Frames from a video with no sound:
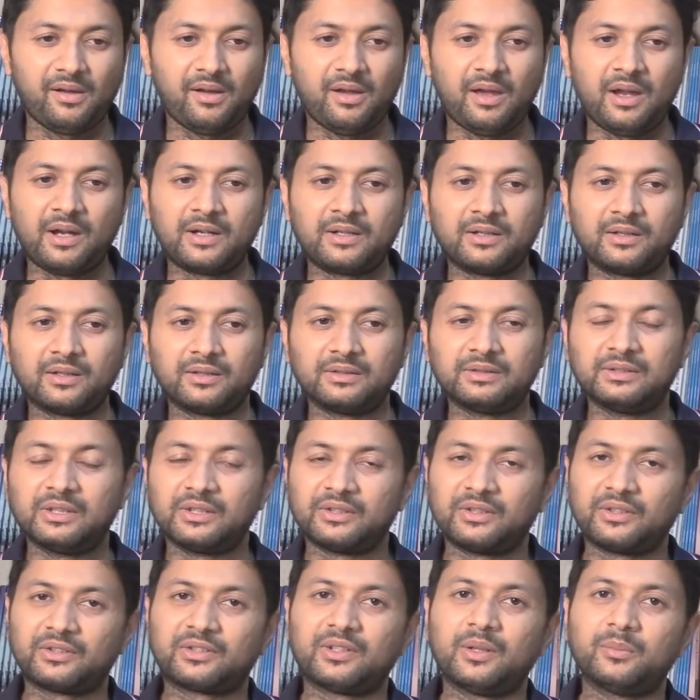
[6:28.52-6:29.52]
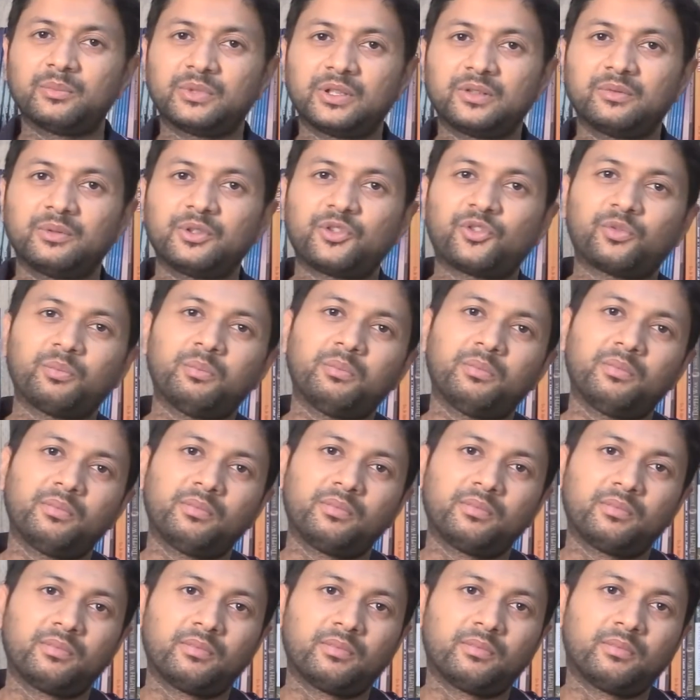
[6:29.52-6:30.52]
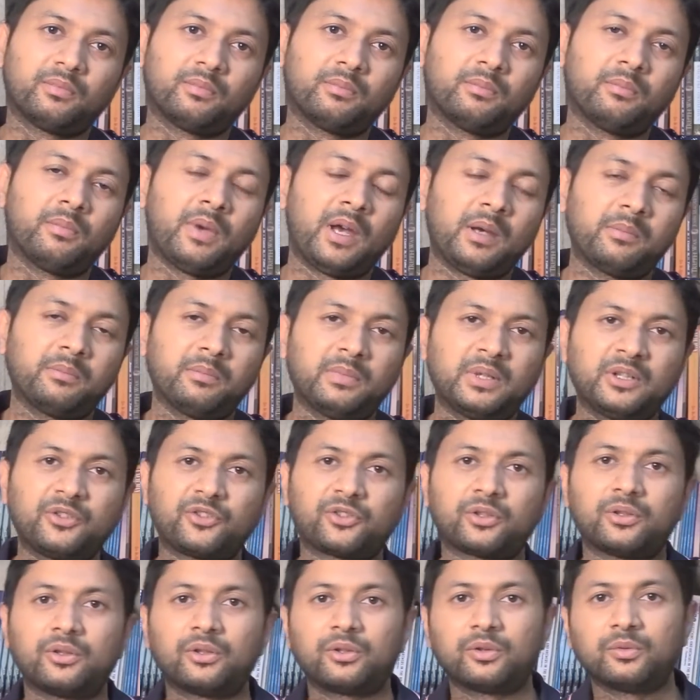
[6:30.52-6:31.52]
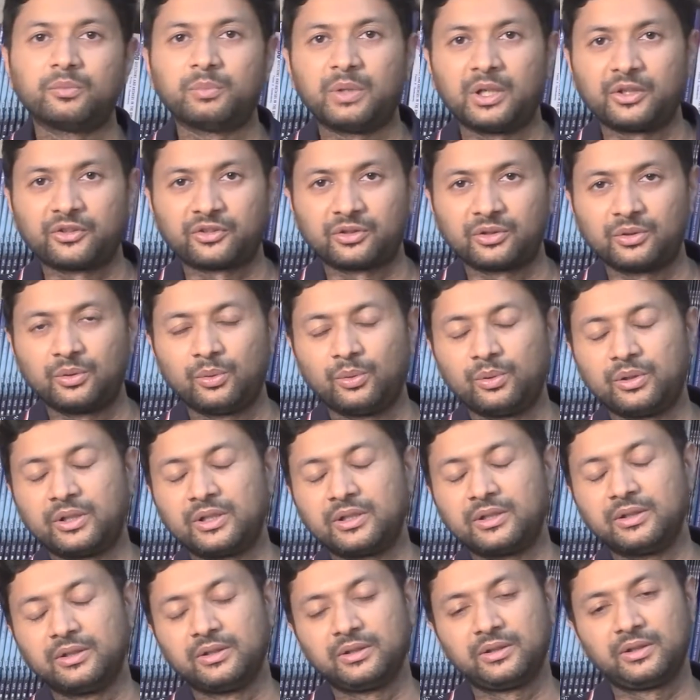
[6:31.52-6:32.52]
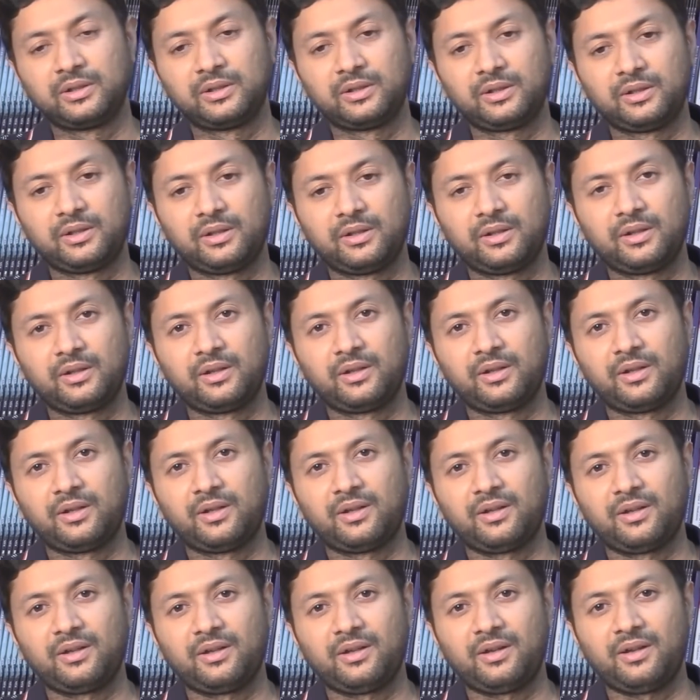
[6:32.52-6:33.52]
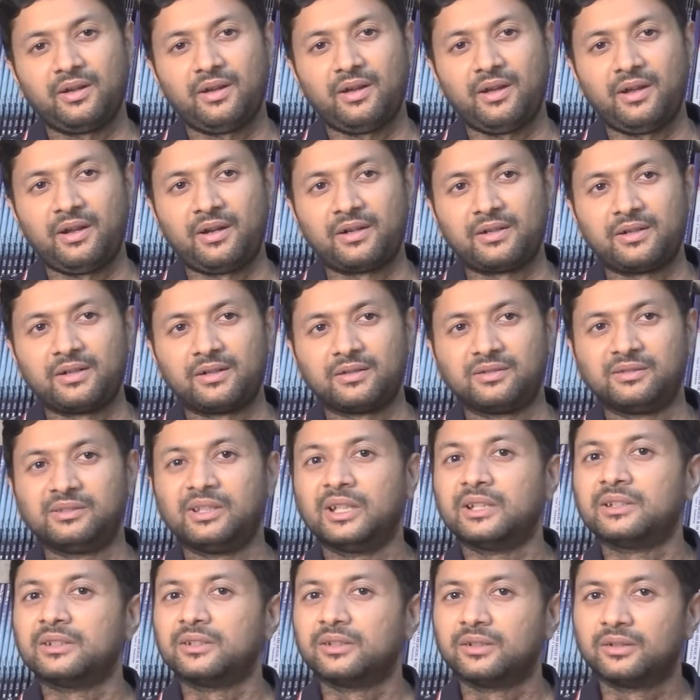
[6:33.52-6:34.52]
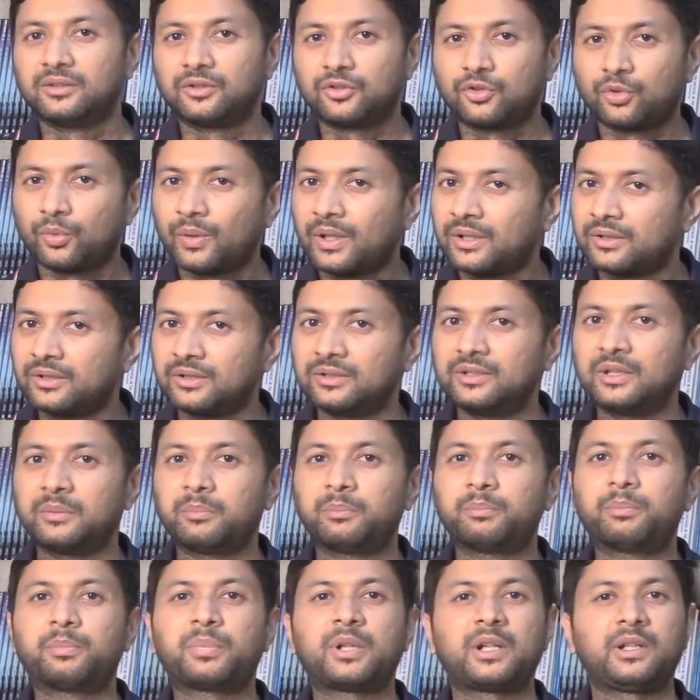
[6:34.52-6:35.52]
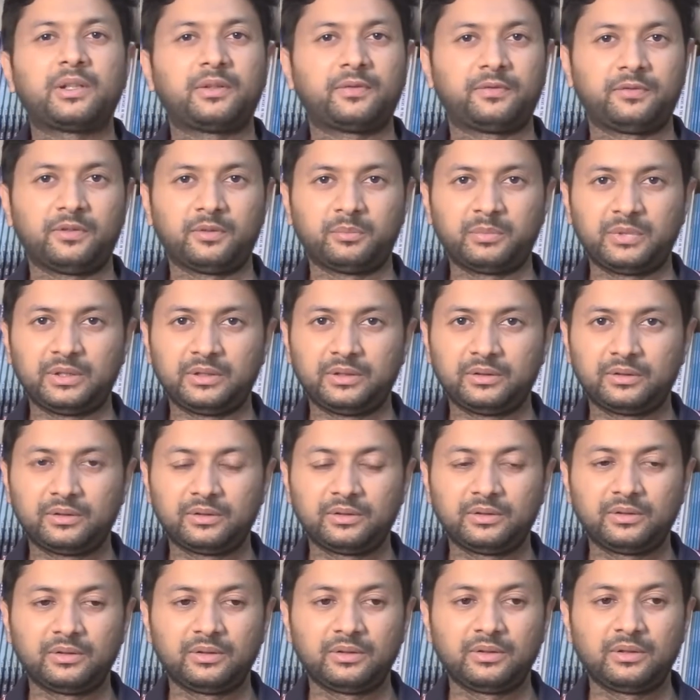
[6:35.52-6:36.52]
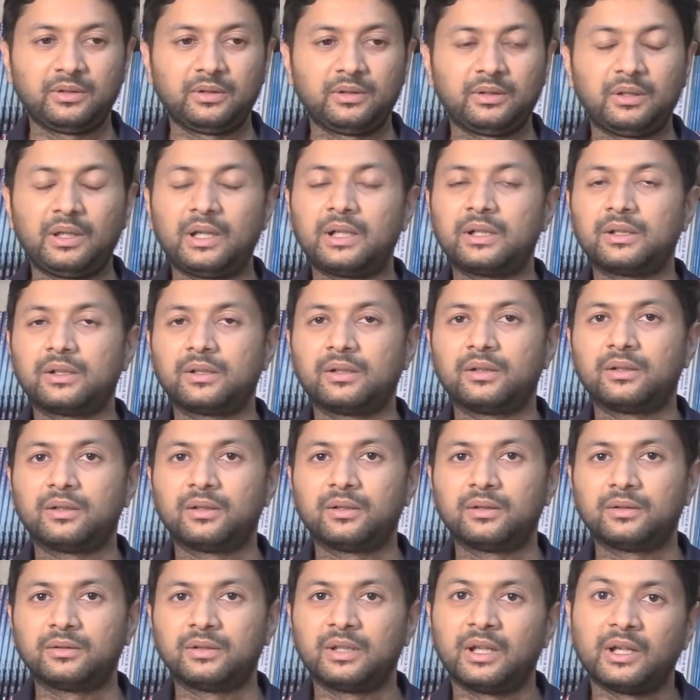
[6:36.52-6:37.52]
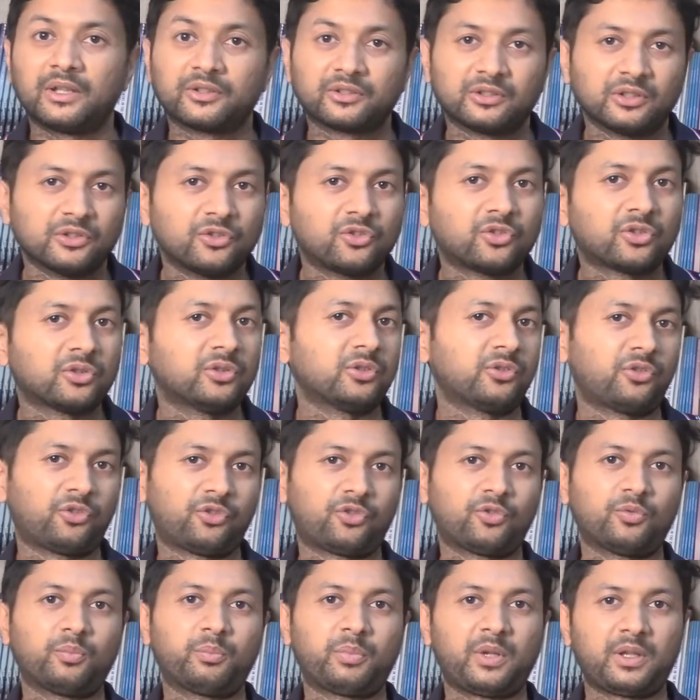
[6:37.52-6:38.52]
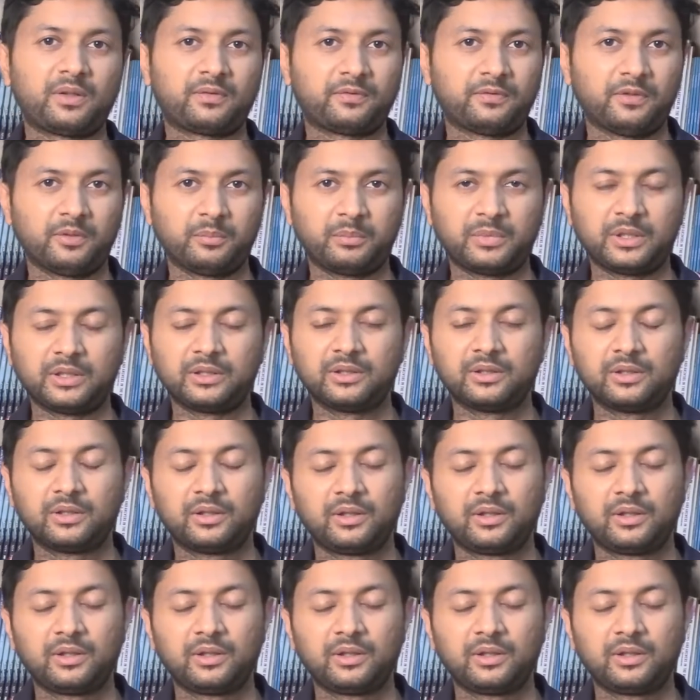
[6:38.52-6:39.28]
And this is something which ma'am mentioned to Pastor Goldie. And then together they prayed for me, and they asked the church to pray for me.